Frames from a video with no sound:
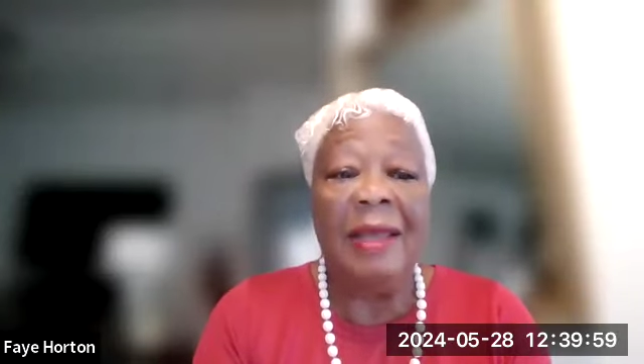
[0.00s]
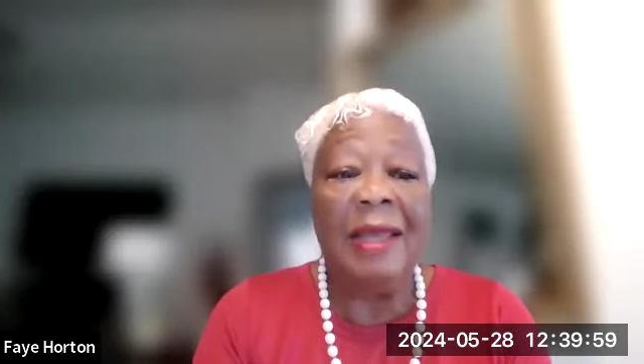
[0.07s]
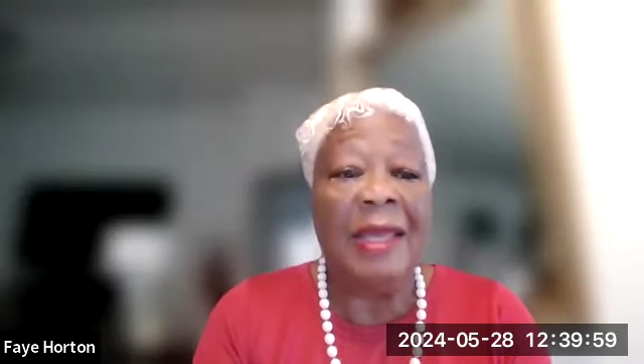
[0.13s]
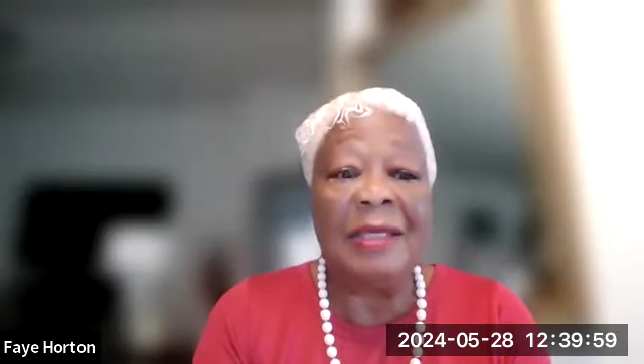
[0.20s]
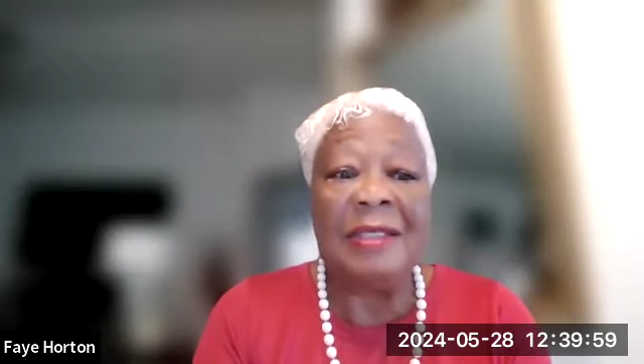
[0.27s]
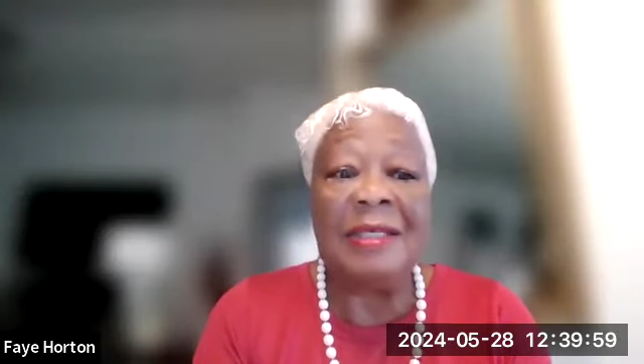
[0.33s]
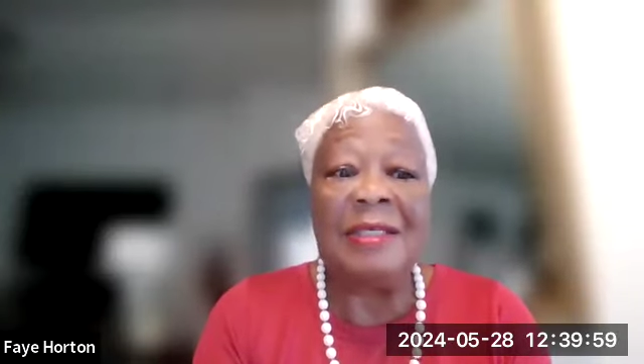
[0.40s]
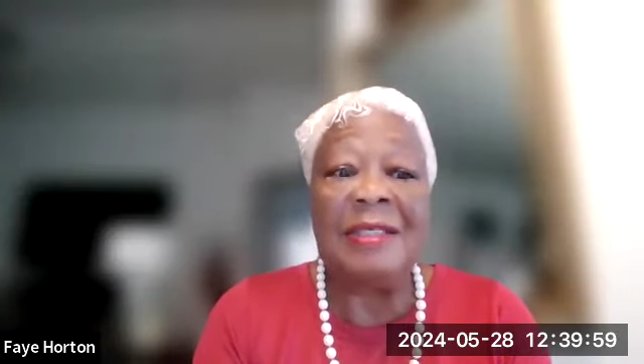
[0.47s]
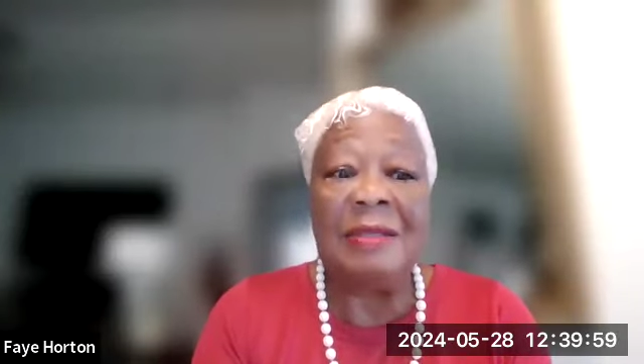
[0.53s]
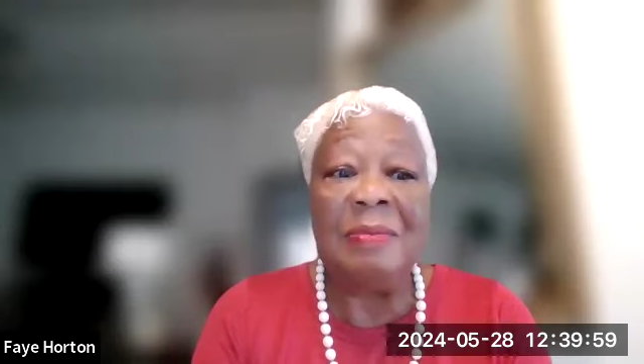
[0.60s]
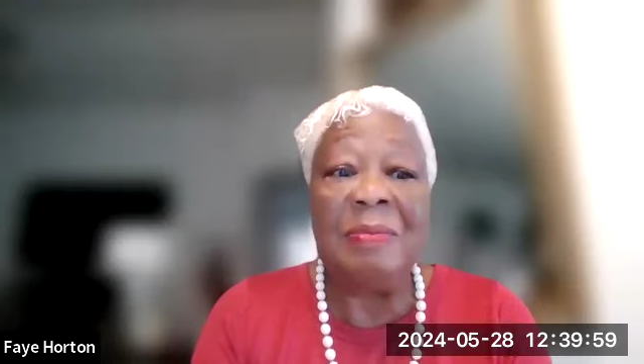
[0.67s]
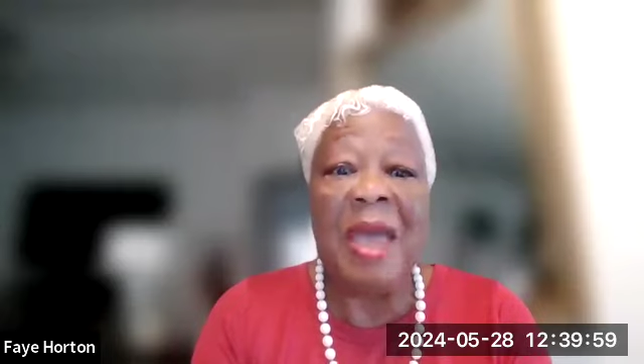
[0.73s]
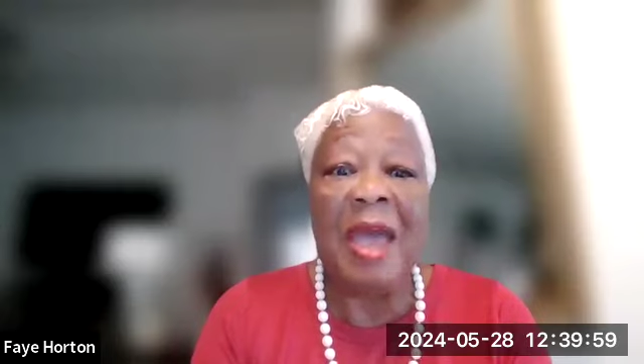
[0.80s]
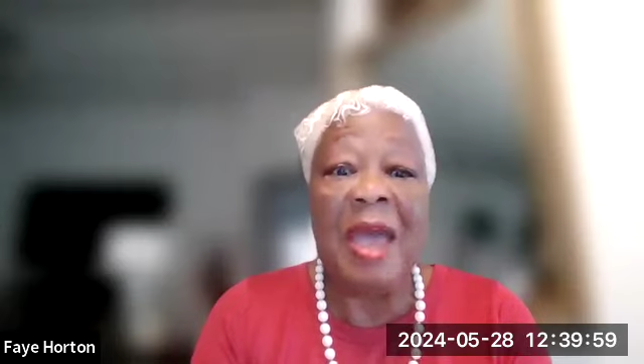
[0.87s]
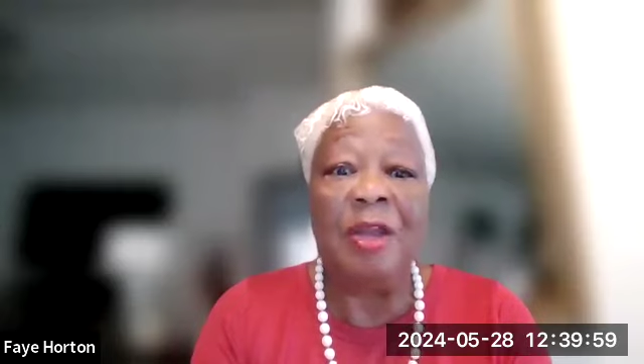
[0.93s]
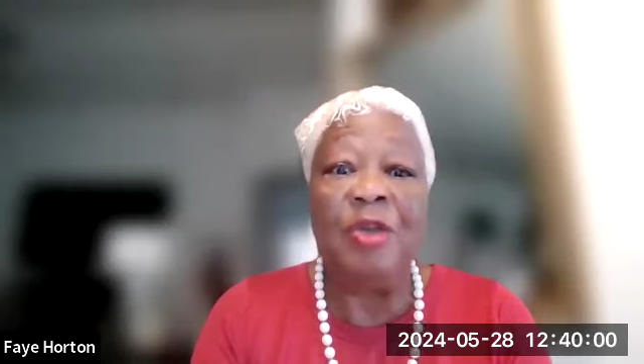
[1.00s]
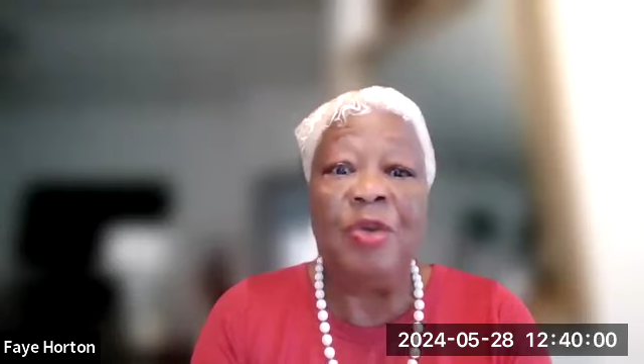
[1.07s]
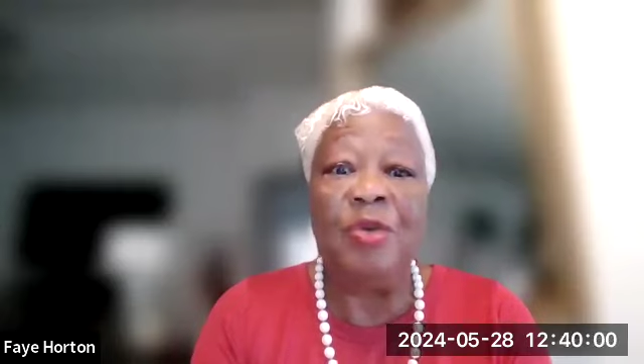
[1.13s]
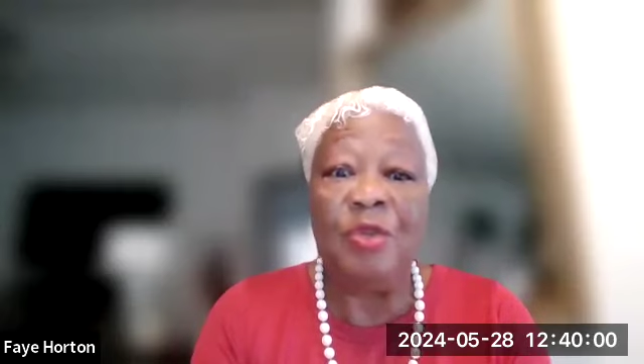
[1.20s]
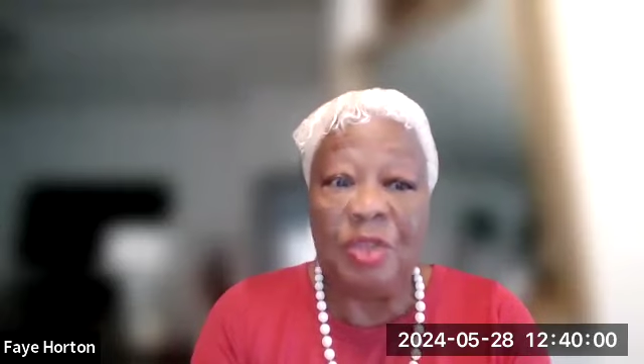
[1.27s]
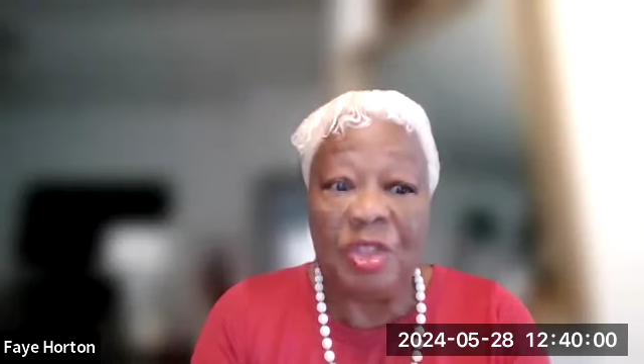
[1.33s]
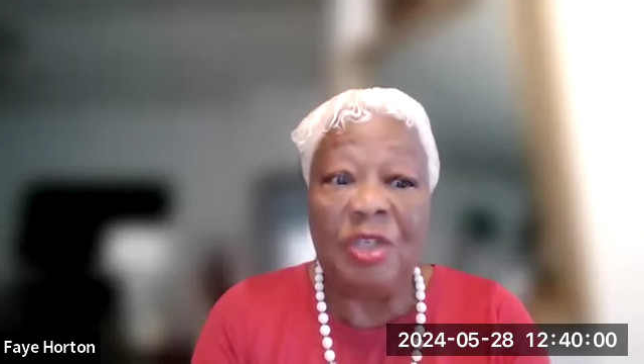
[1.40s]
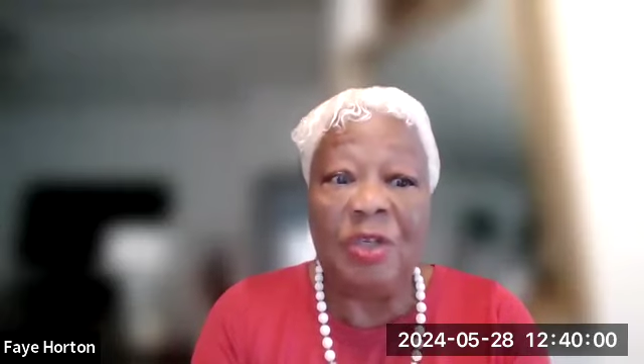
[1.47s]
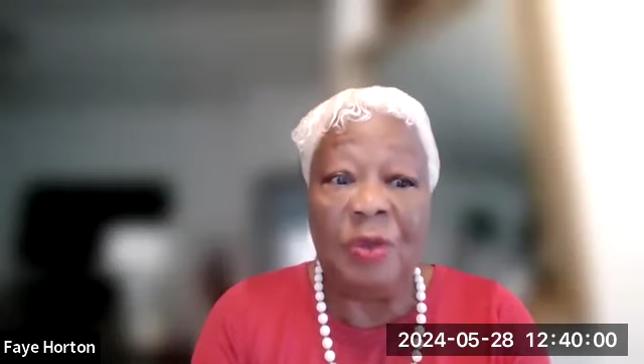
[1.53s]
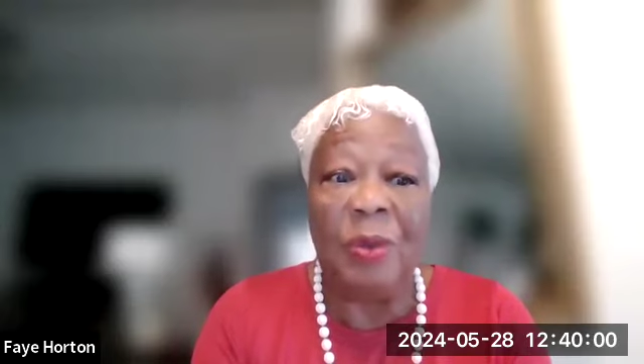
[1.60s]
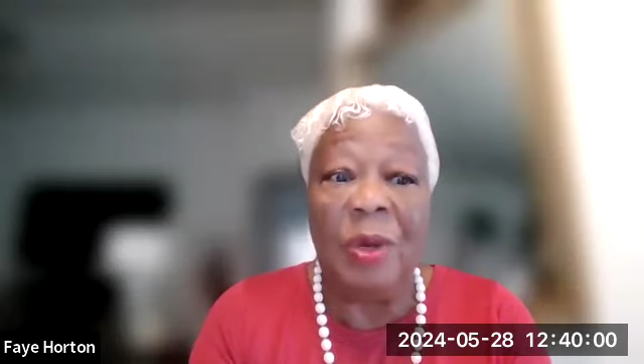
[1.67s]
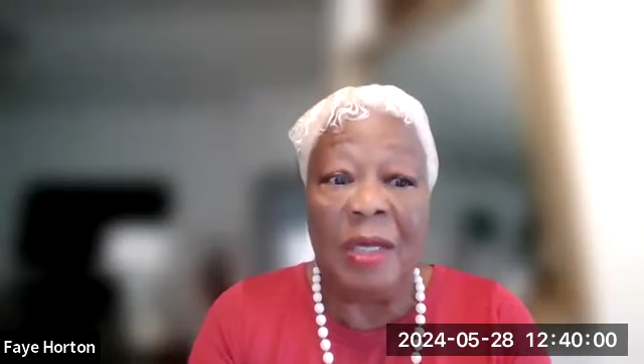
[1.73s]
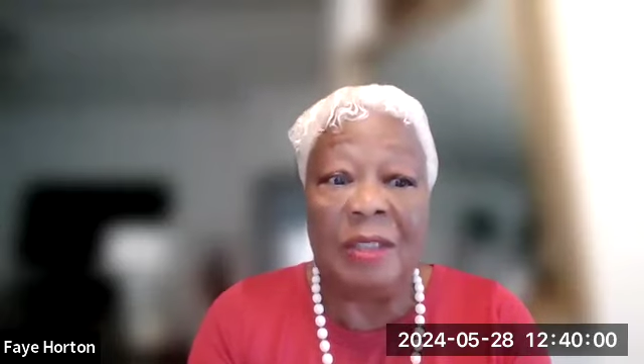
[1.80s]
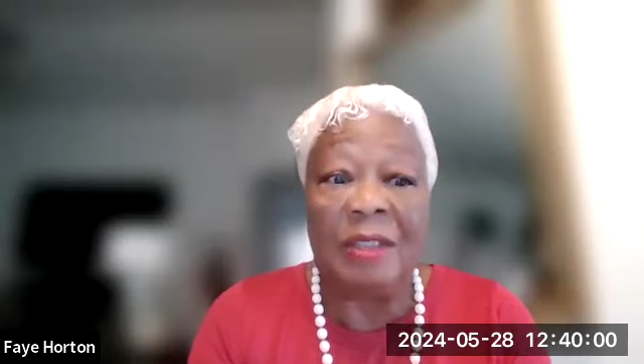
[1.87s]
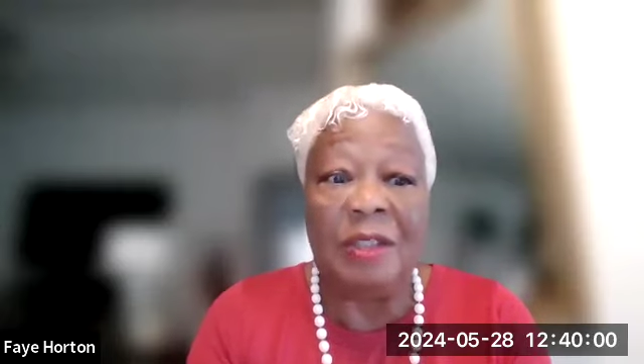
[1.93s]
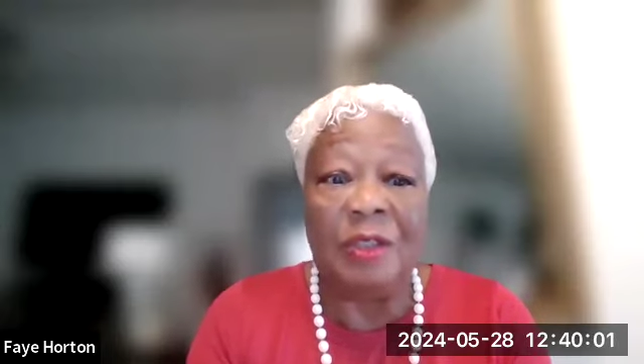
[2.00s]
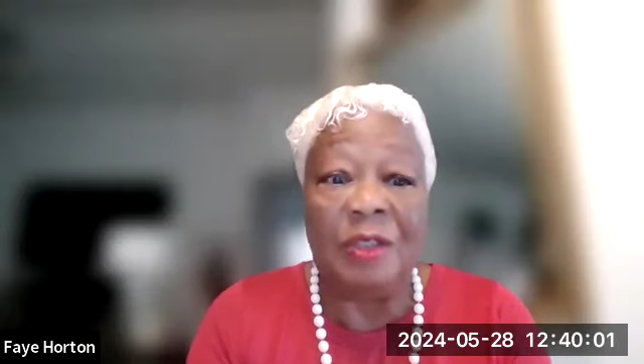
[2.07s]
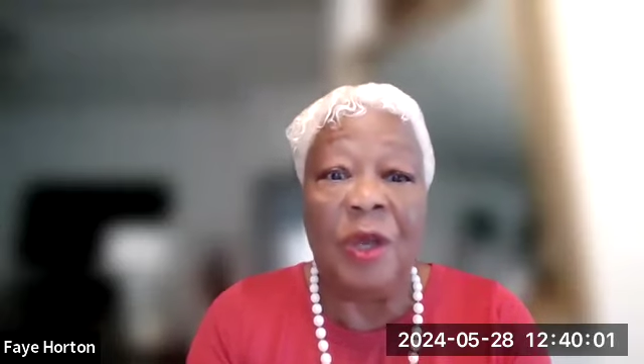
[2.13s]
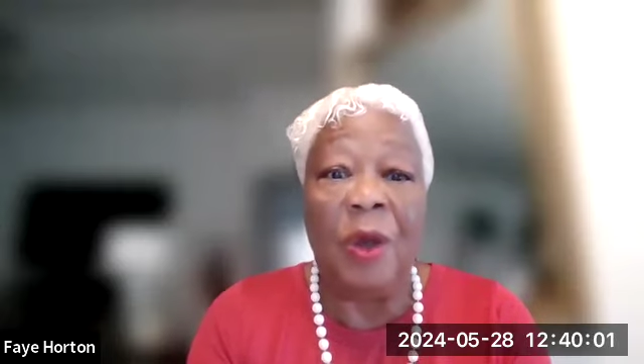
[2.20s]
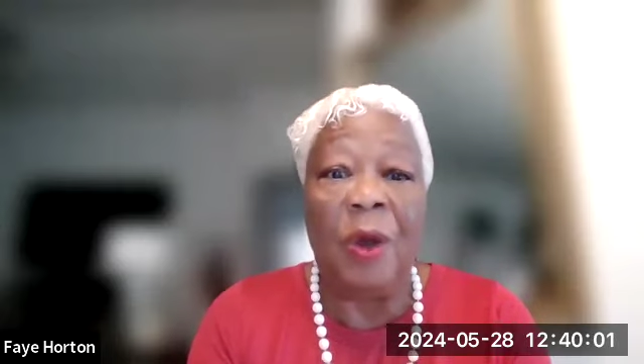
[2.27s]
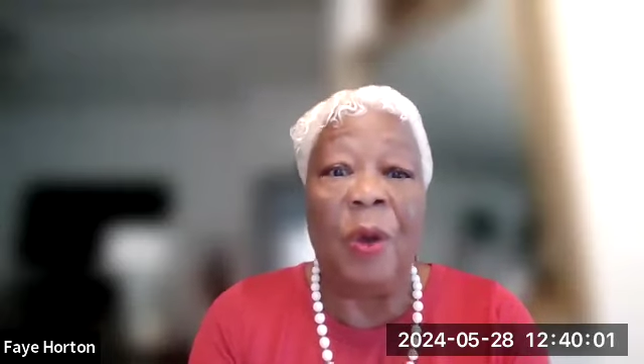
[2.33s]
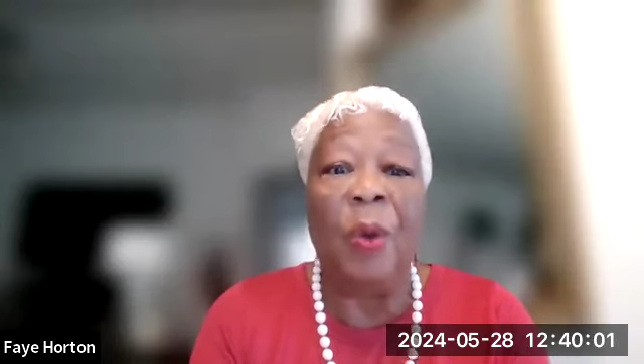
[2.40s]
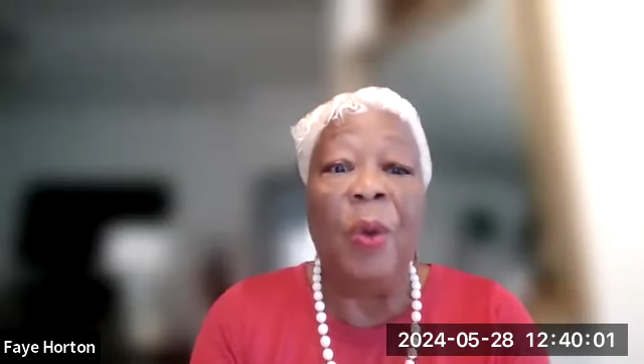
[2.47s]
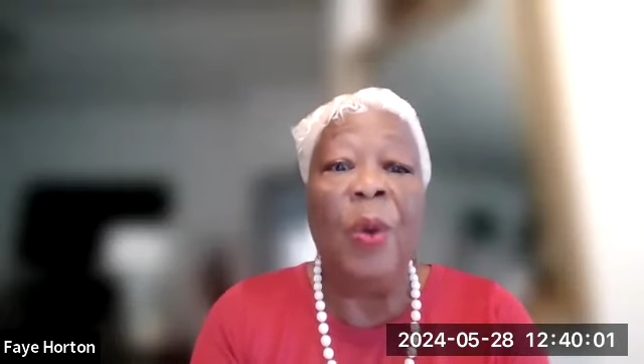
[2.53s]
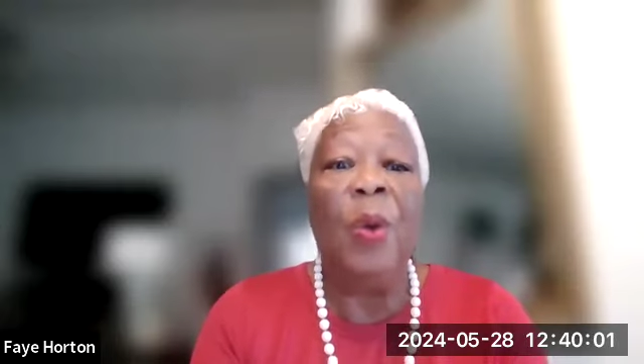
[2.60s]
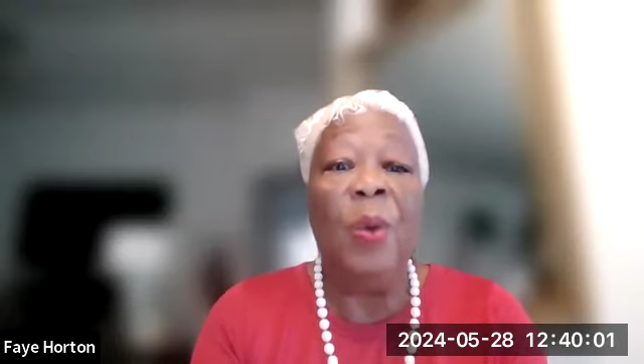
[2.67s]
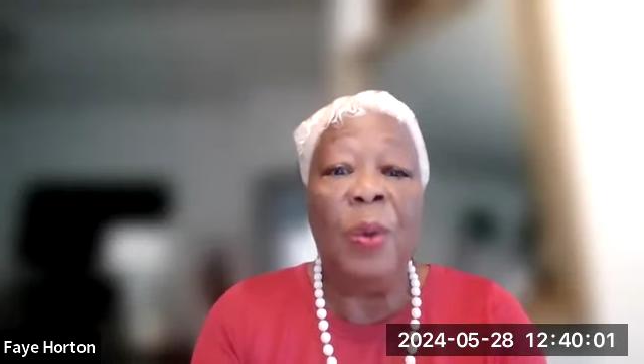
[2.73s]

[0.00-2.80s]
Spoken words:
It doesn't matter. You still want to know